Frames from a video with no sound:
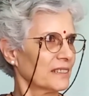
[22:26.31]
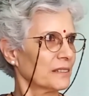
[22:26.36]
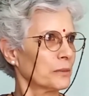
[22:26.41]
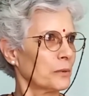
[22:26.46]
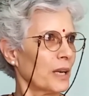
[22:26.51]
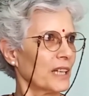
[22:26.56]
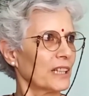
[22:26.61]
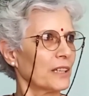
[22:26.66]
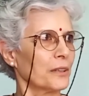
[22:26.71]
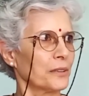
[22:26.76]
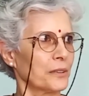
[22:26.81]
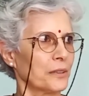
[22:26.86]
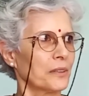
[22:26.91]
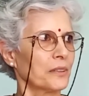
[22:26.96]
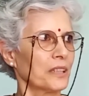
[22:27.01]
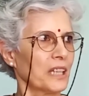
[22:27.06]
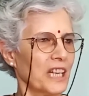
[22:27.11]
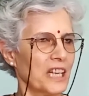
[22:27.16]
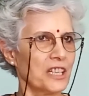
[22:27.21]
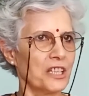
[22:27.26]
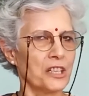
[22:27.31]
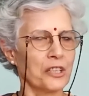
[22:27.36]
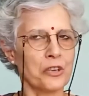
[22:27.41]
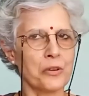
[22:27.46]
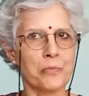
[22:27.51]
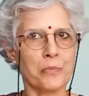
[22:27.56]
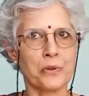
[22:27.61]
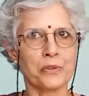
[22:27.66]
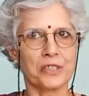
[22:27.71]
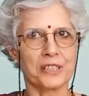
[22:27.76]
quite a lot of the Indian
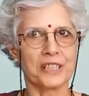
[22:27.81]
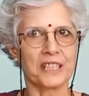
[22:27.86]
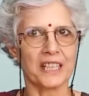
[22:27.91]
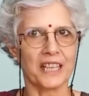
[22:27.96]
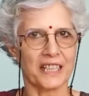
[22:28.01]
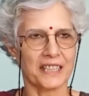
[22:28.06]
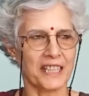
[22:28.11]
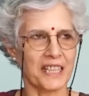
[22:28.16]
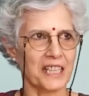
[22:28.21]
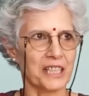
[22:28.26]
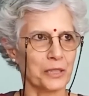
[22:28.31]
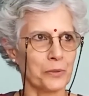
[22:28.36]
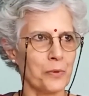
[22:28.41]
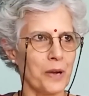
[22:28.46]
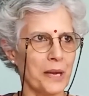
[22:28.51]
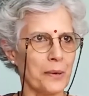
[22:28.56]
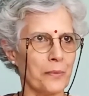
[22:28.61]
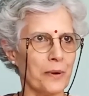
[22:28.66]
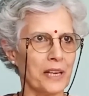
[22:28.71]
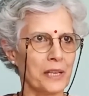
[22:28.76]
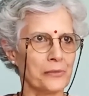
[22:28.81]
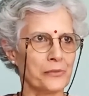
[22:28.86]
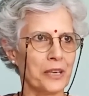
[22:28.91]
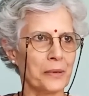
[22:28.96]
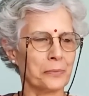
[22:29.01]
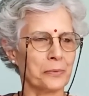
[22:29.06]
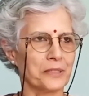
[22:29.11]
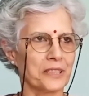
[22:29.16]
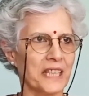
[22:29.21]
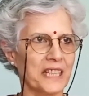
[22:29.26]
community, I think, is quite well
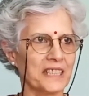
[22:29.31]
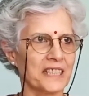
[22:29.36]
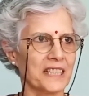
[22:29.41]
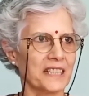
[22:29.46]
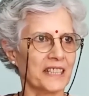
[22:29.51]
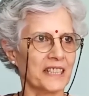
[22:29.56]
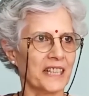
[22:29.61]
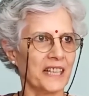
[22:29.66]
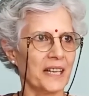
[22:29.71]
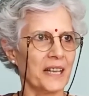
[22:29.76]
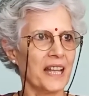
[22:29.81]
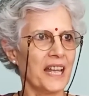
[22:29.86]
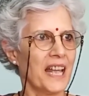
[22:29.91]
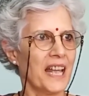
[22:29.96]
represented there.